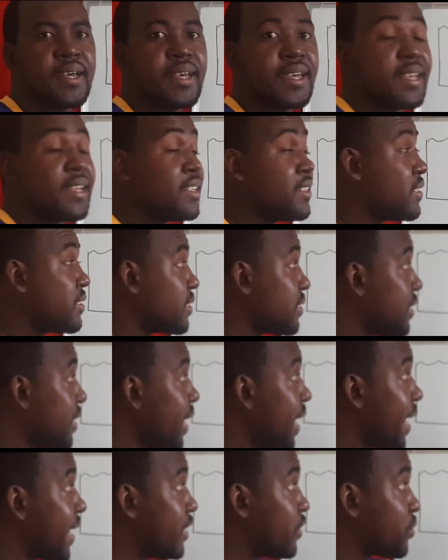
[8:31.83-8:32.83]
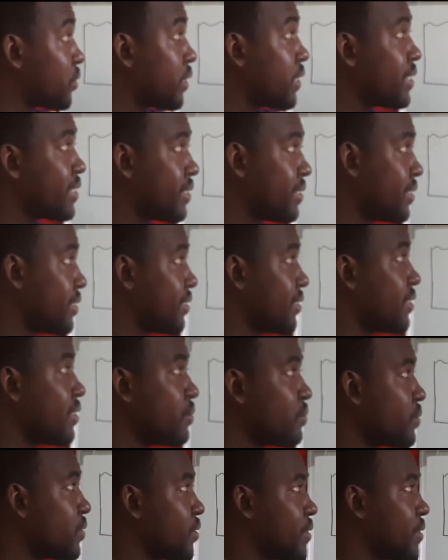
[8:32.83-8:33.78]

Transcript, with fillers: is the hydraulic systems,